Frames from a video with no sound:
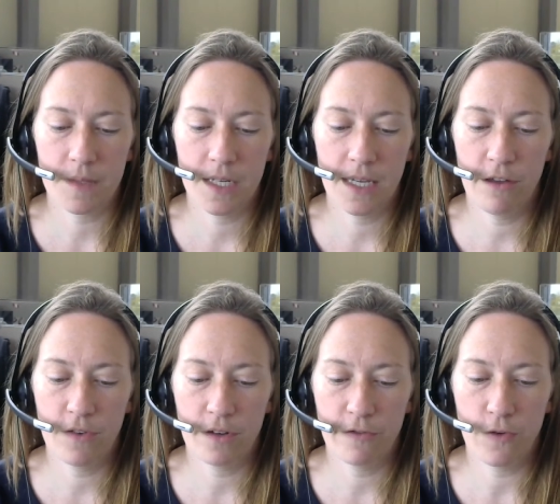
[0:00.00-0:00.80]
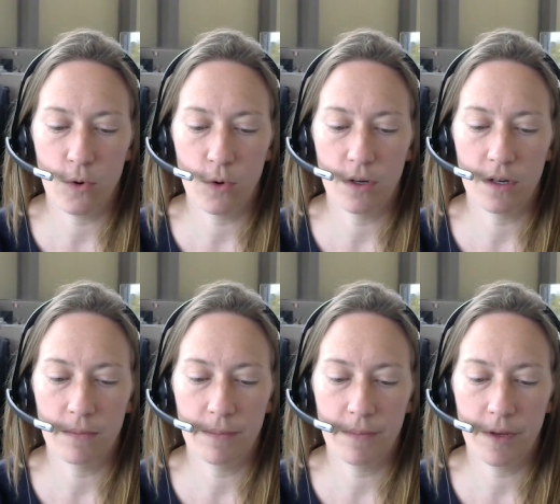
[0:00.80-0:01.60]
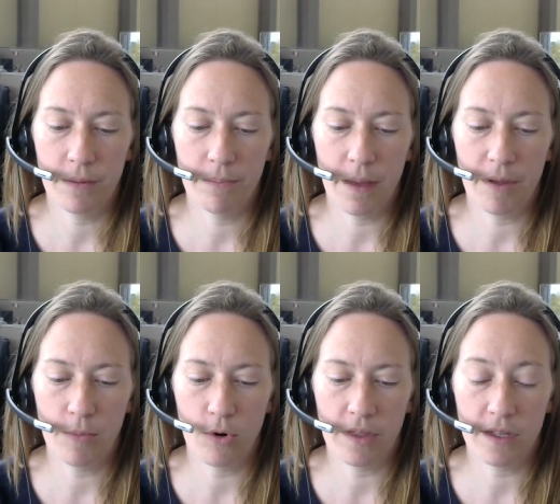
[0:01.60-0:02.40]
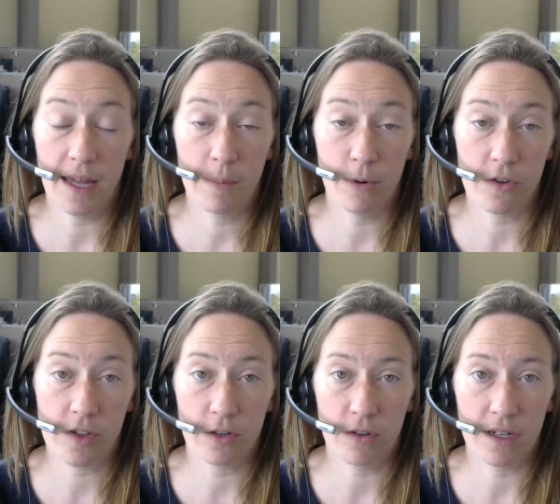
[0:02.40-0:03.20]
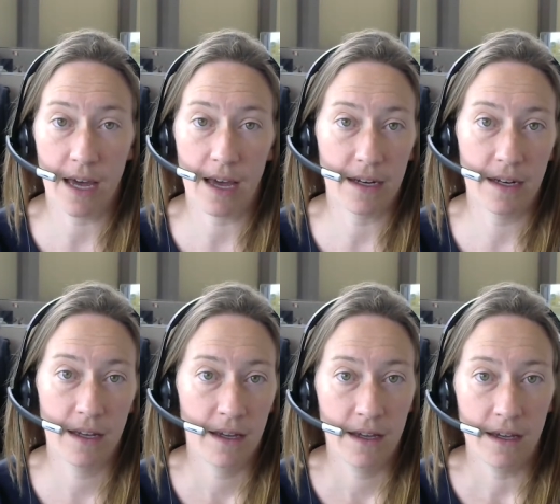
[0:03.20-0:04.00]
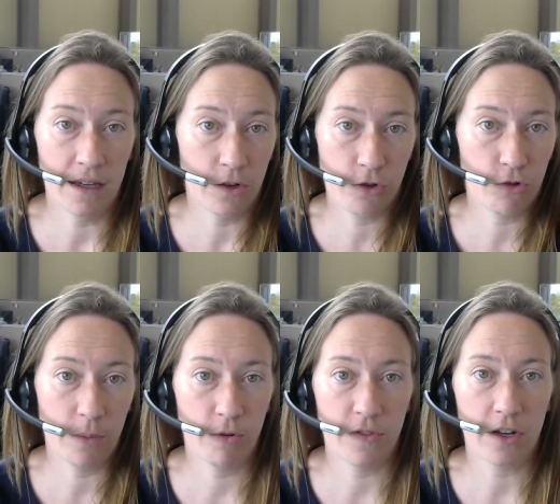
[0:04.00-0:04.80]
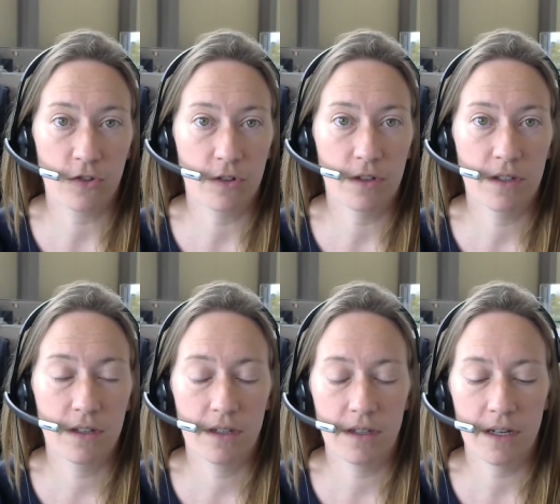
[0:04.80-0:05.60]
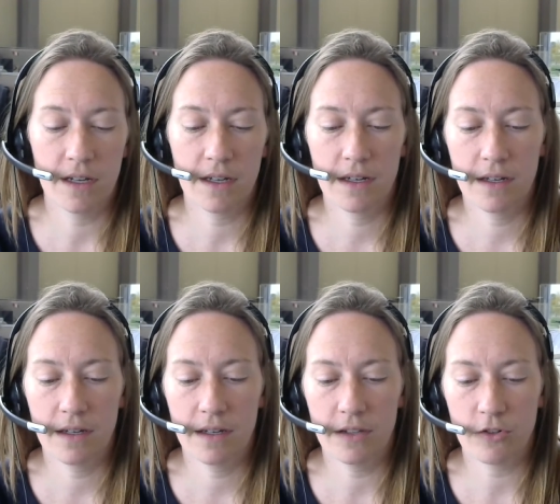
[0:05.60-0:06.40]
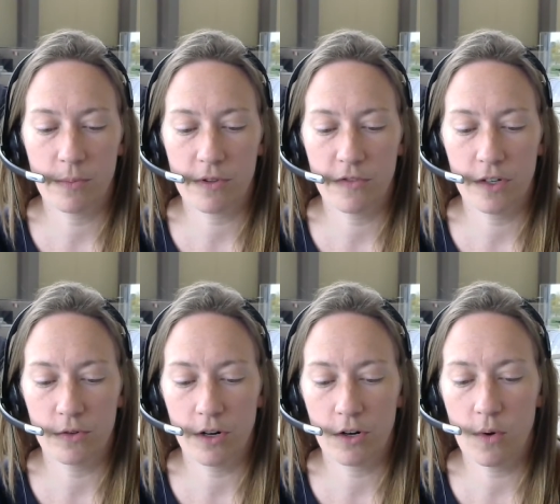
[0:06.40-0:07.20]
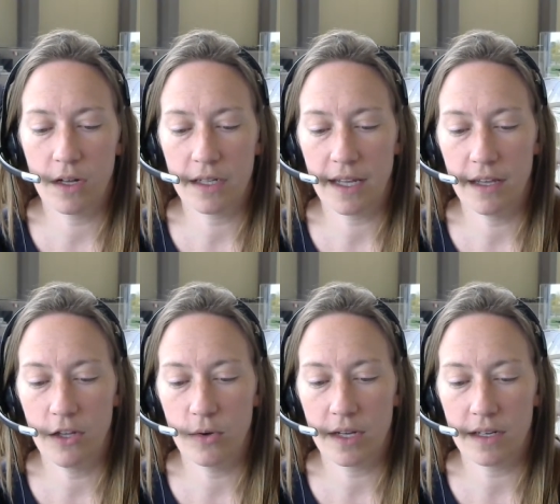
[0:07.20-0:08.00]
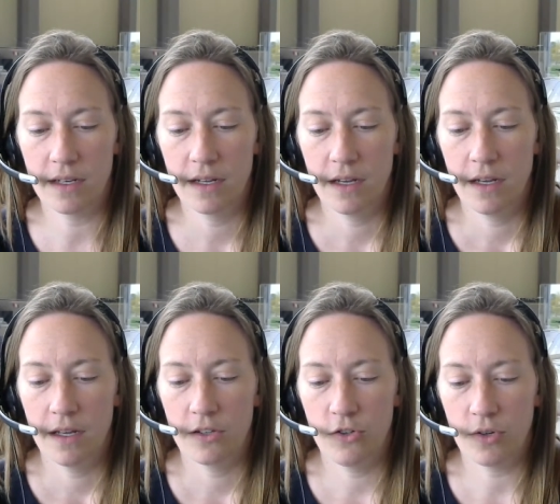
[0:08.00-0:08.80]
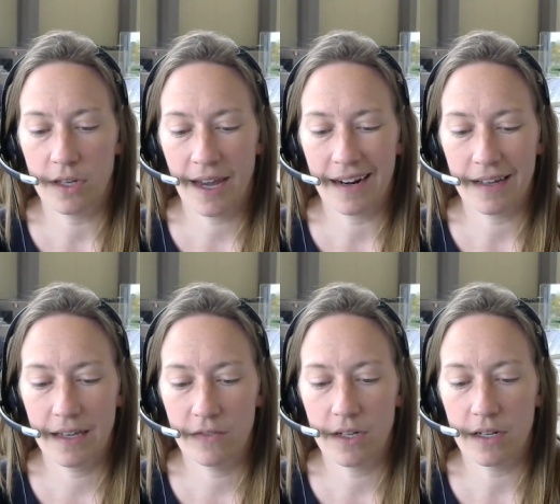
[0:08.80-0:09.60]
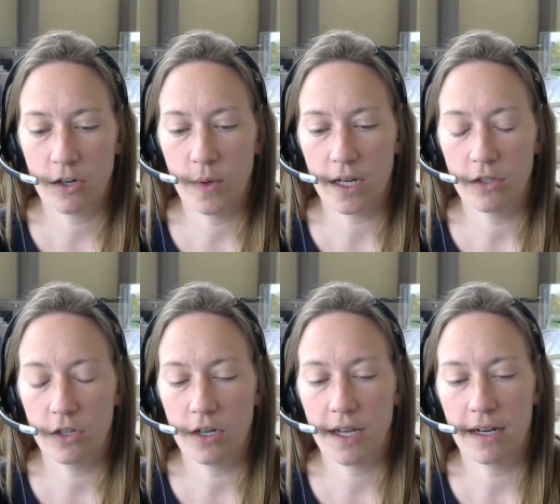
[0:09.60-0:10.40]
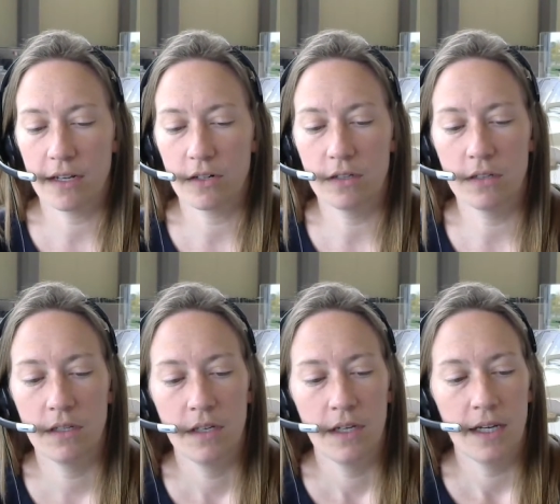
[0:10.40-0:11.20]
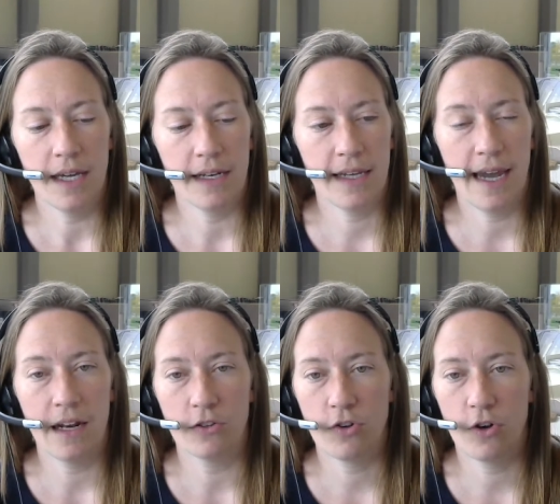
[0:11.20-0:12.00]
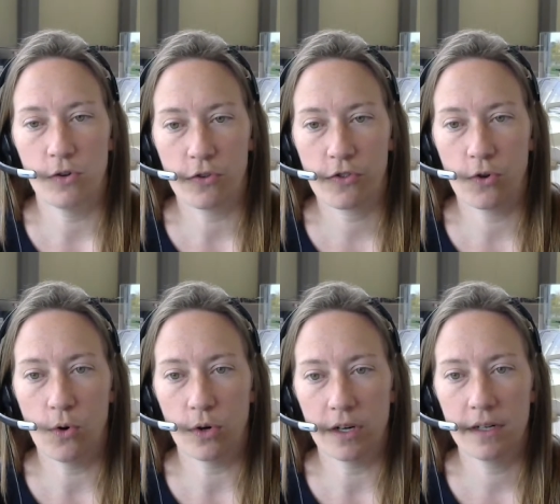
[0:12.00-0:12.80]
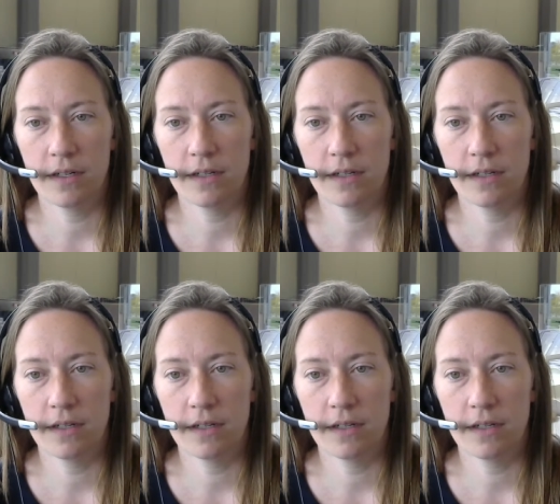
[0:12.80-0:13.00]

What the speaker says: even for maybe more the layperson or the non-industry professional in terms of indoor air quality, you can kind of give it a quick look and it'll indicate a total score